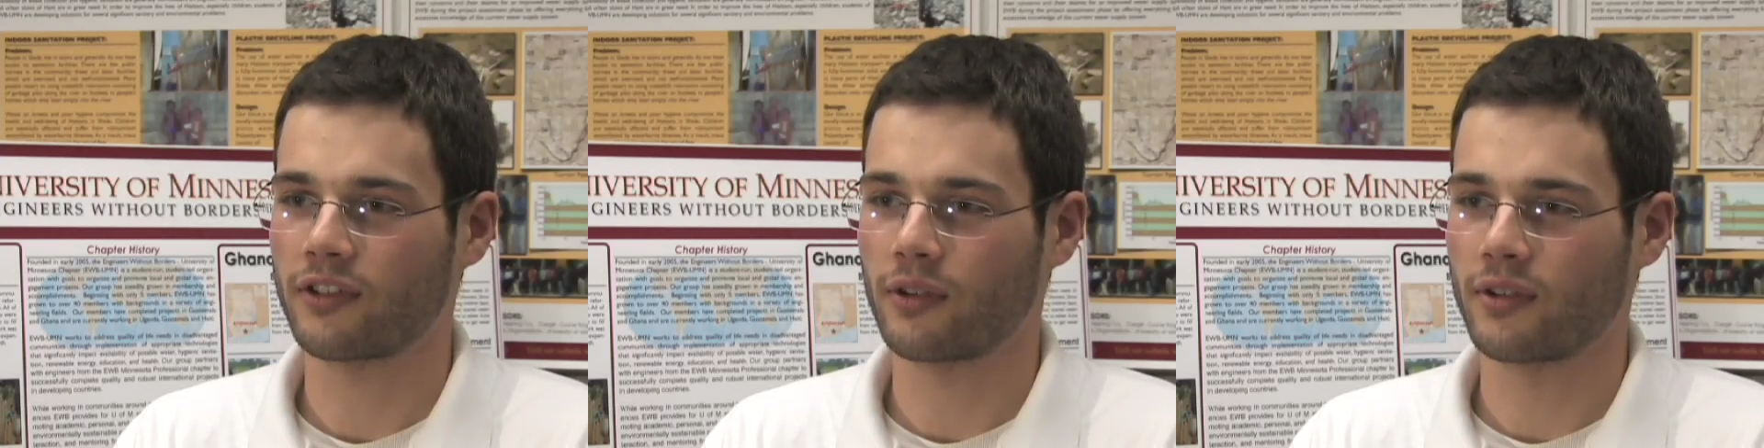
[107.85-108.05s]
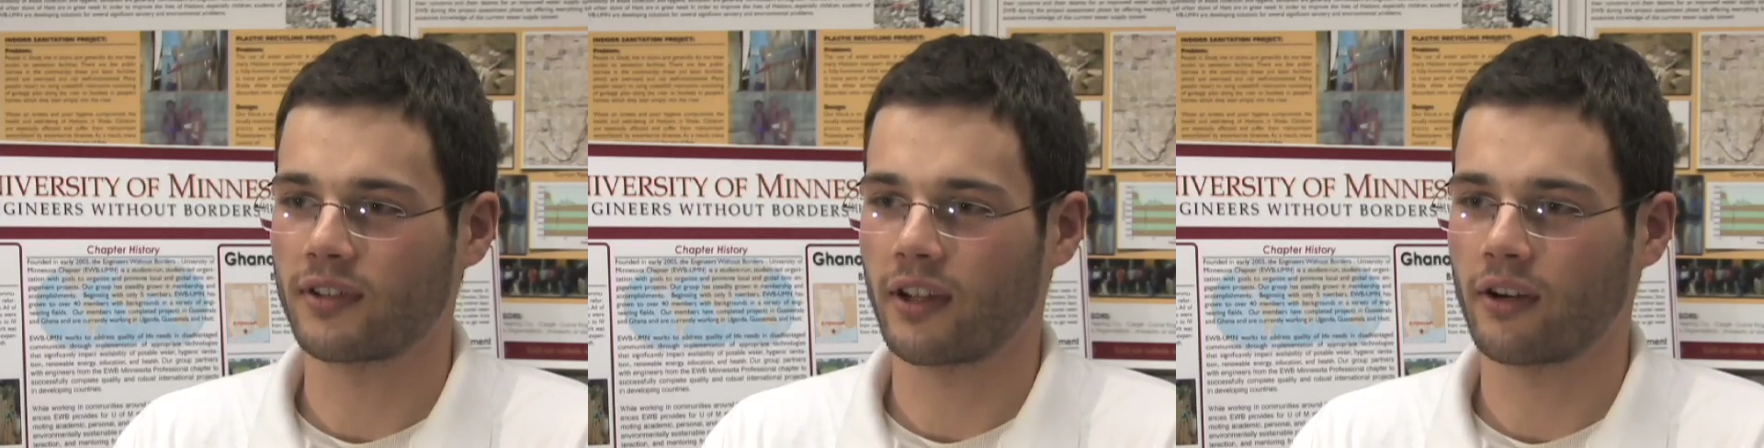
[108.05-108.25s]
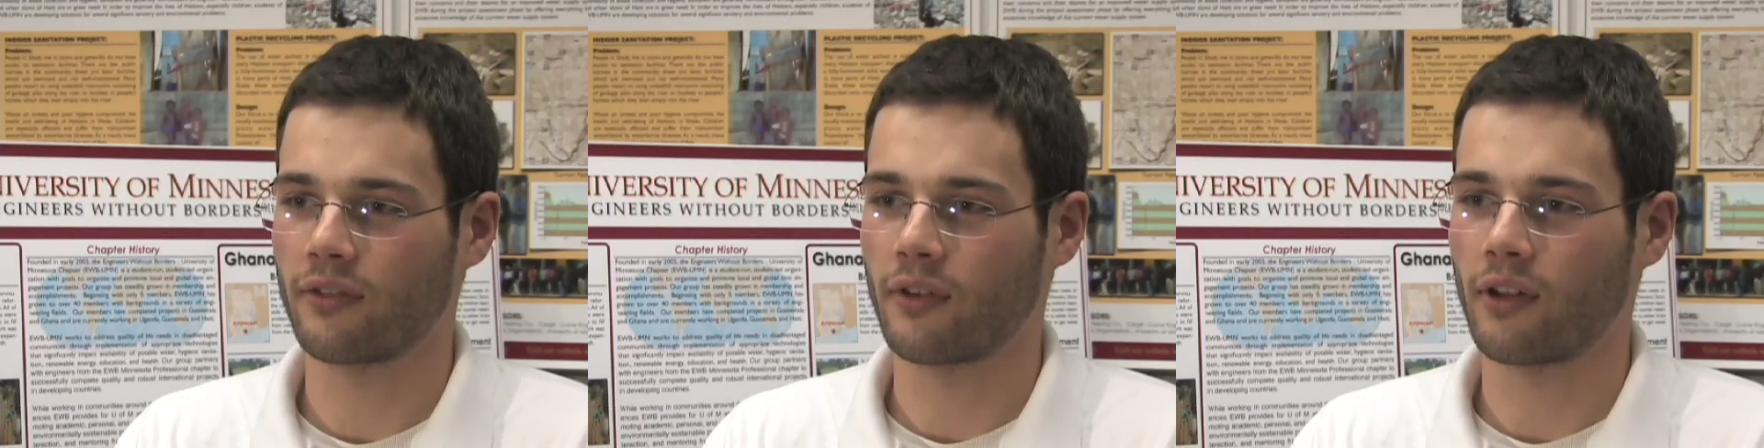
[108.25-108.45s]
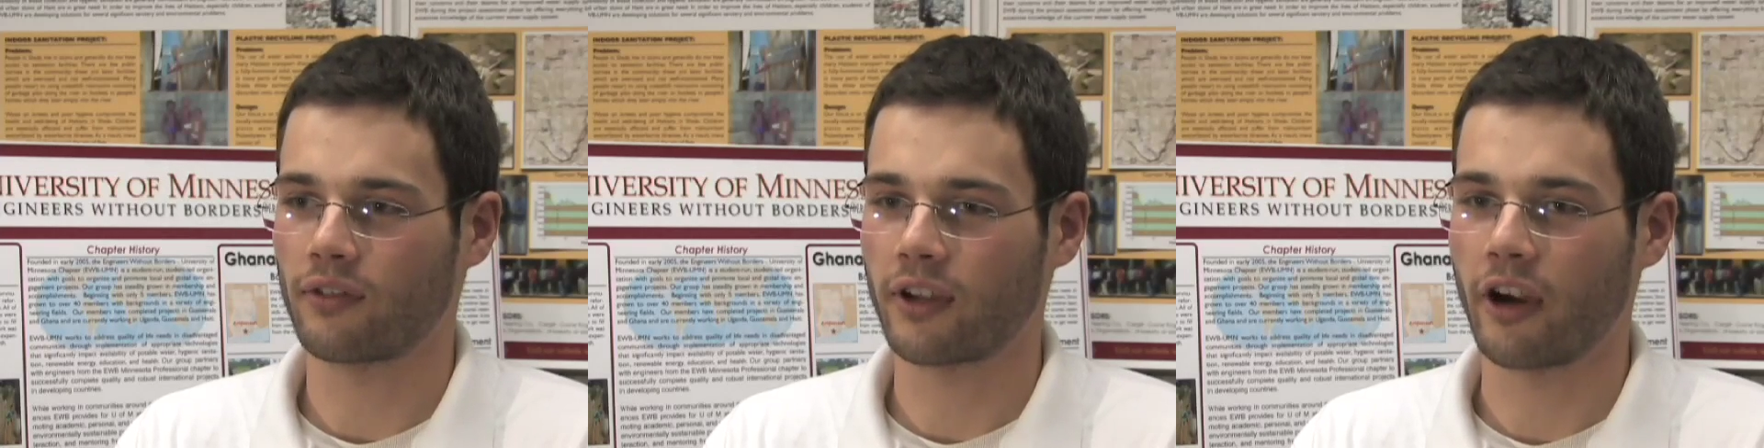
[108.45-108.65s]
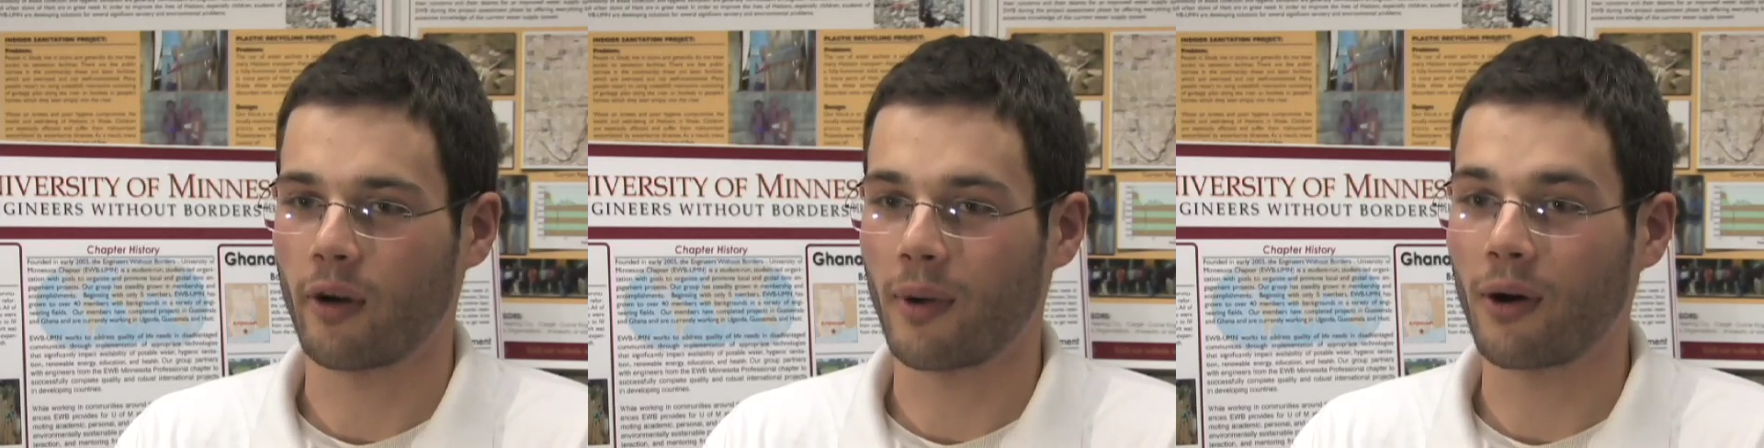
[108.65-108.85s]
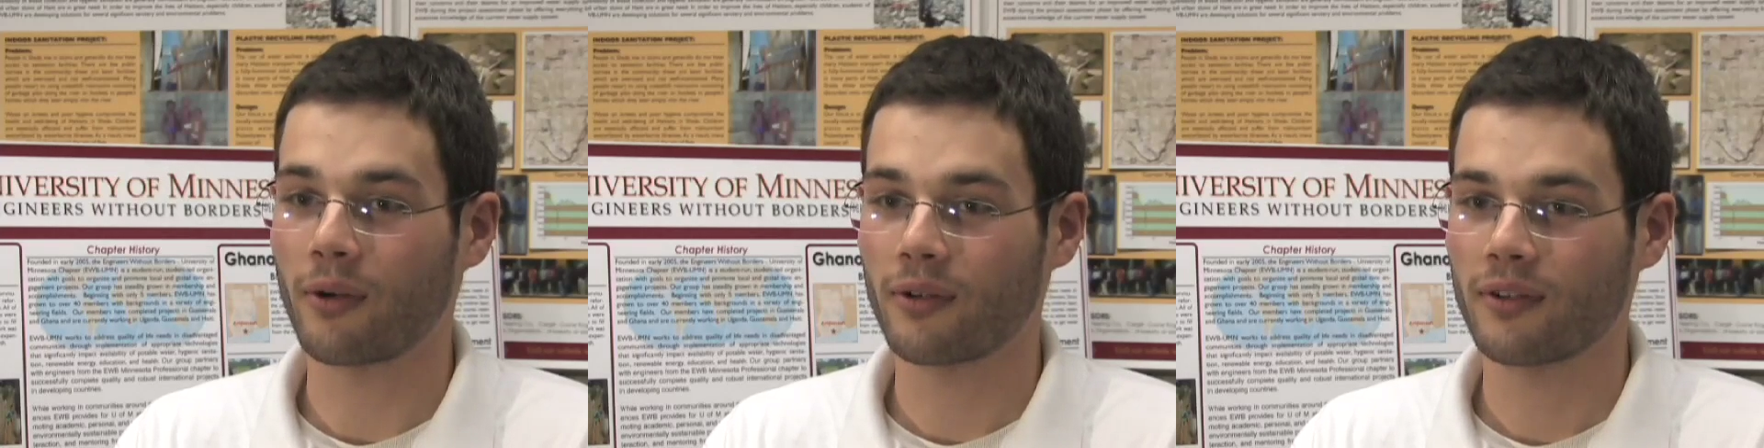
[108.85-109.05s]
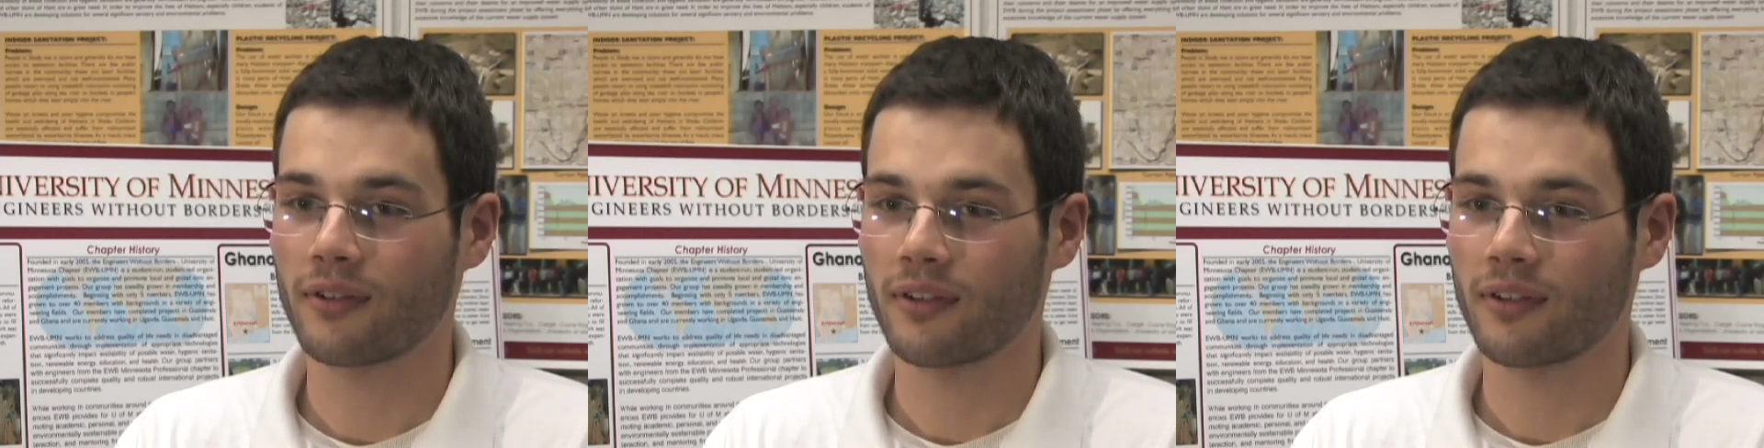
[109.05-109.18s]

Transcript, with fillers: students that are involved care about,